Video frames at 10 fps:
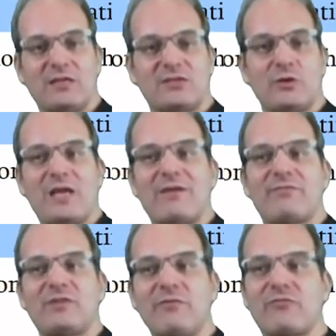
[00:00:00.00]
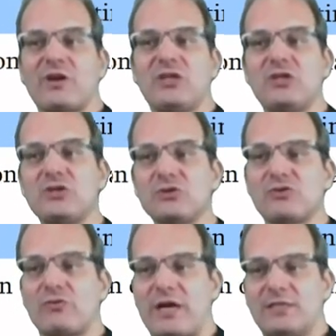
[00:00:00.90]
So you have different user
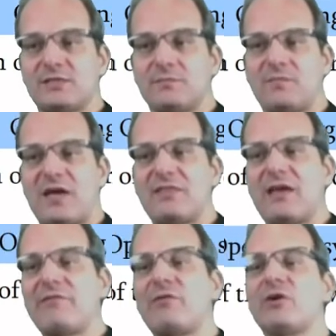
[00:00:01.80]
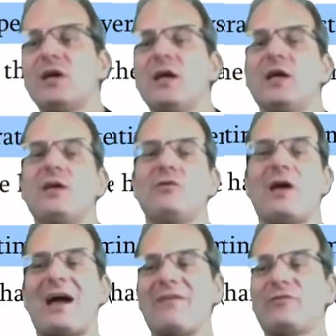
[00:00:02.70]
rights, and therefore you
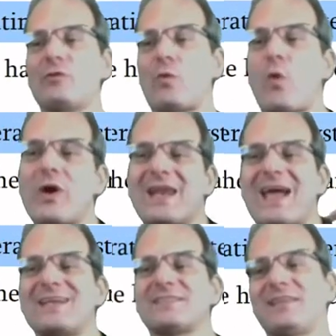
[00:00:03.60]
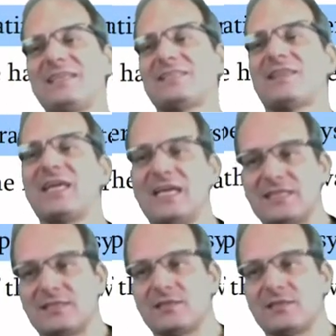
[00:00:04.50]
have to organize these things.